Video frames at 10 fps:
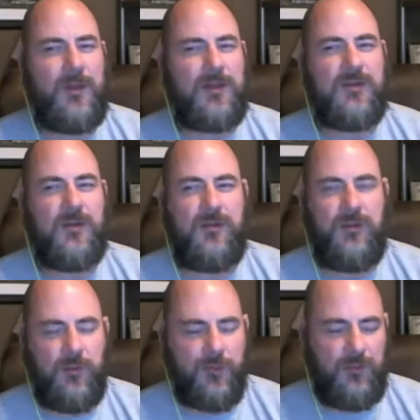the
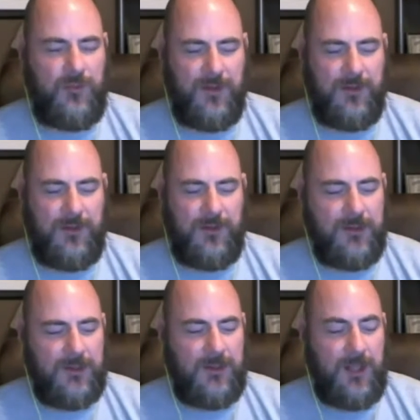tool failing you.
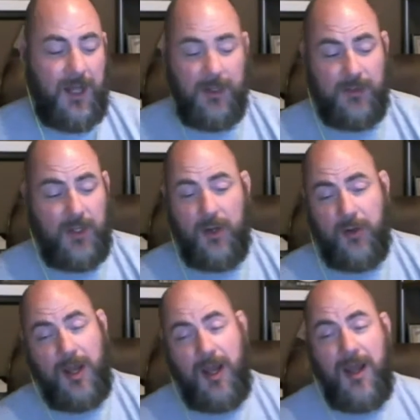I don't know
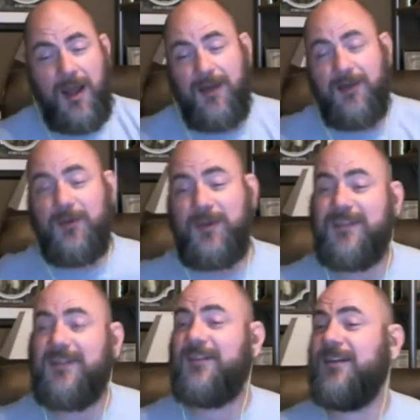if that's necessarily the